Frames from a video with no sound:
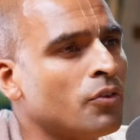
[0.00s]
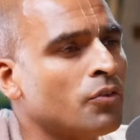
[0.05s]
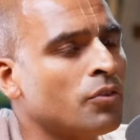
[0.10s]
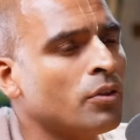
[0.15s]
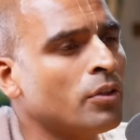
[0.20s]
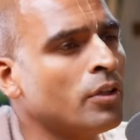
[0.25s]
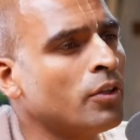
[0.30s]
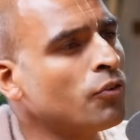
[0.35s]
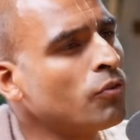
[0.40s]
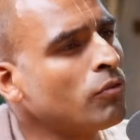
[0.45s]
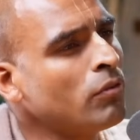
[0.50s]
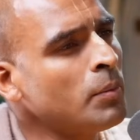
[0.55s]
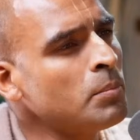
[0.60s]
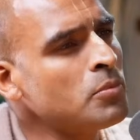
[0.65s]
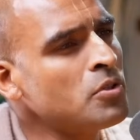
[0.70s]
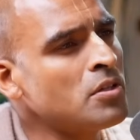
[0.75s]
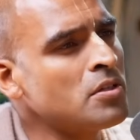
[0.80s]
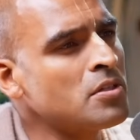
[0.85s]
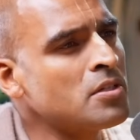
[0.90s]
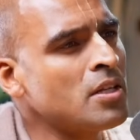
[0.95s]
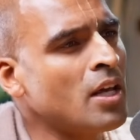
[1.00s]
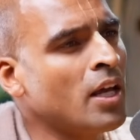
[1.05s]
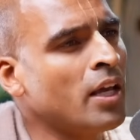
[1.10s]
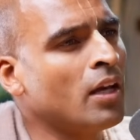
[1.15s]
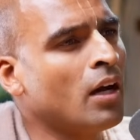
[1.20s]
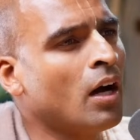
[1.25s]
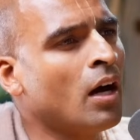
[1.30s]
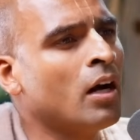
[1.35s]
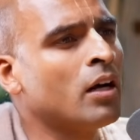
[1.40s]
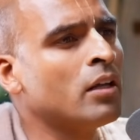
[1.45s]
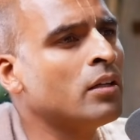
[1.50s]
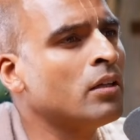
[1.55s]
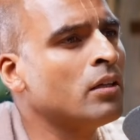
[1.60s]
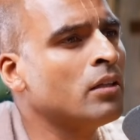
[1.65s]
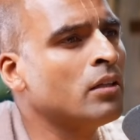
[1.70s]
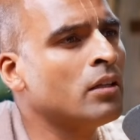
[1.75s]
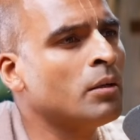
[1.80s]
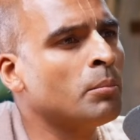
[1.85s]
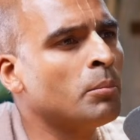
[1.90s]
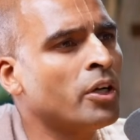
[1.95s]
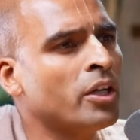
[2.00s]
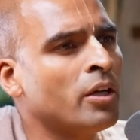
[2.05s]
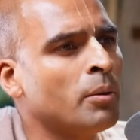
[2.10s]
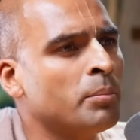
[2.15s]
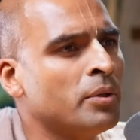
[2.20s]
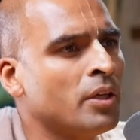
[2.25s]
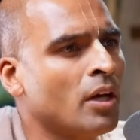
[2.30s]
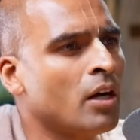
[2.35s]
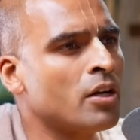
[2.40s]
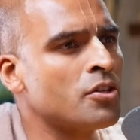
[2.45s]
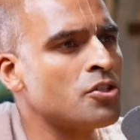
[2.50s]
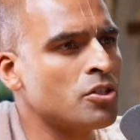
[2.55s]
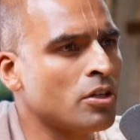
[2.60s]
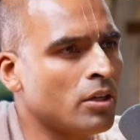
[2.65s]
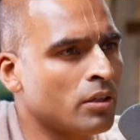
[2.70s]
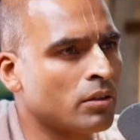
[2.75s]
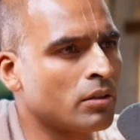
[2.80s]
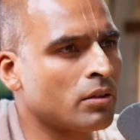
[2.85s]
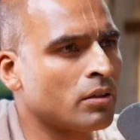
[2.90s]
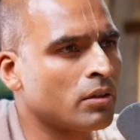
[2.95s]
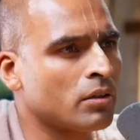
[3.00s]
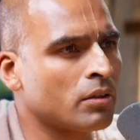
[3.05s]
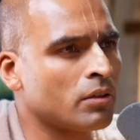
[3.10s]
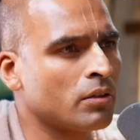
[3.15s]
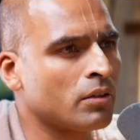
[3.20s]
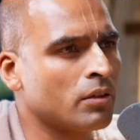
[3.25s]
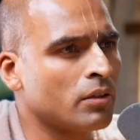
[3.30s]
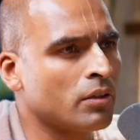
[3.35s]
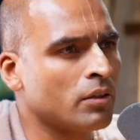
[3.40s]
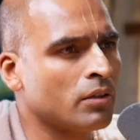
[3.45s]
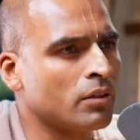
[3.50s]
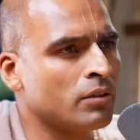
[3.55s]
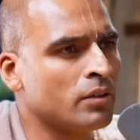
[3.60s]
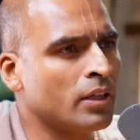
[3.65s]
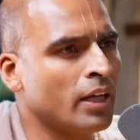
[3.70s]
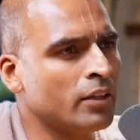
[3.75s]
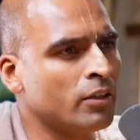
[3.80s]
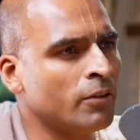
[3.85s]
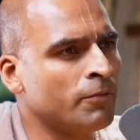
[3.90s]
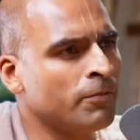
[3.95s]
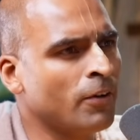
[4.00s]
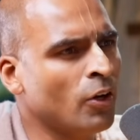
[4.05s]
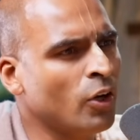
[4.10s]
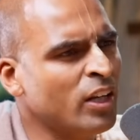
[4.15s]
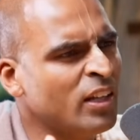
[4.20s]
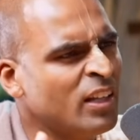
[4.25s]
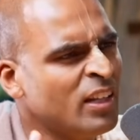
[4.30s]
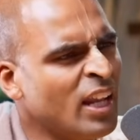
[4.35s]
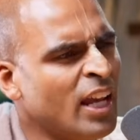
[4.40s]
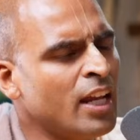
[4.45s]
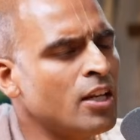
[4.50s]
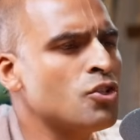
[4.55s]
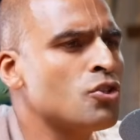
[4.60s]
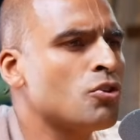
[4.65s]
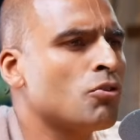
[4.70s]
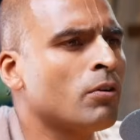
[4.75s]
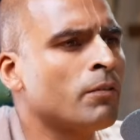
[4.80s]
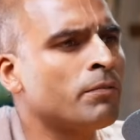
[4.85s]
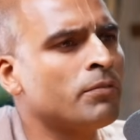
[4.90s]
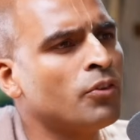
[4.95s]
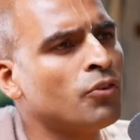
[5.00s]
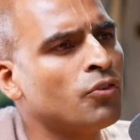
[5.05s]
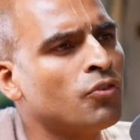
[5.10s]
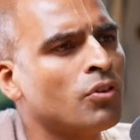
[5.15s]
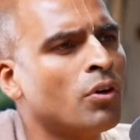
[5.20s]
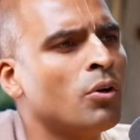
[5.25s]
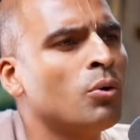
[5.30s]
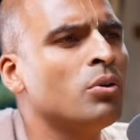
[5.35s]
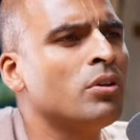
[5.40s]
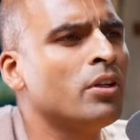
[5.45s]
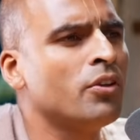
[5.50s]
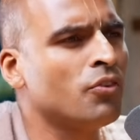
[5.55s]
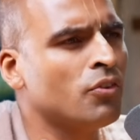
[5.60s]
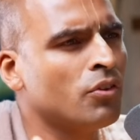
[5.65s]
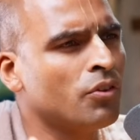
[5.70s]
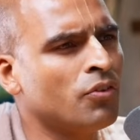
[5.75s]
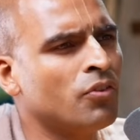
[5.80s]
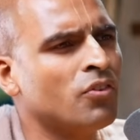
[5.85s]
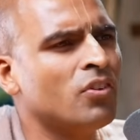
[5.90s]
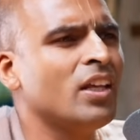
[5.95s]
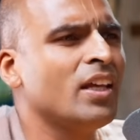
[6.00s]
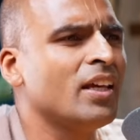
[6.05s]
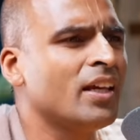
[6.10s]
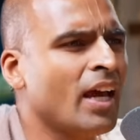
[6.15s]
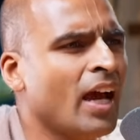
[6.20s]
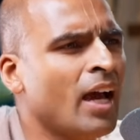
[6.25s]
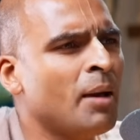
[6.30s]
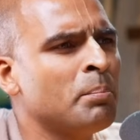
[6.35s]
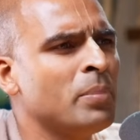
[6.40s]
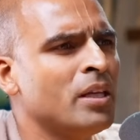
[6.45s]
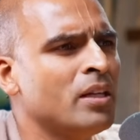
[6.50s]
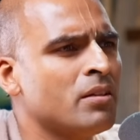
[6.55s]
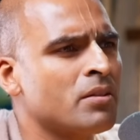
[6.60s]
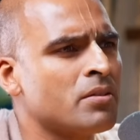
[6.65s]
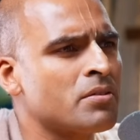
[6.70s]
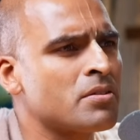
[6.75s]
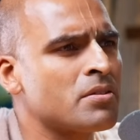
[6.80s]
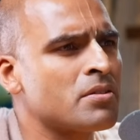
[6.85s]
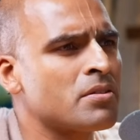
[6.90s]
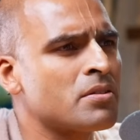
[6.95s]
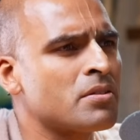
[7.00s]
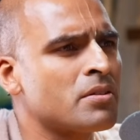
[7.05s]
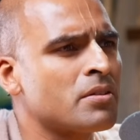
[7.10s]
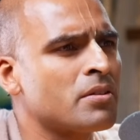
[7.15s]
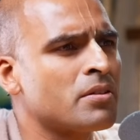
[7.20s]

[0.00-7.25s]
So the scriptures say, Anandamaya Bhyashat, that the very nature of the soul is to seek happiness.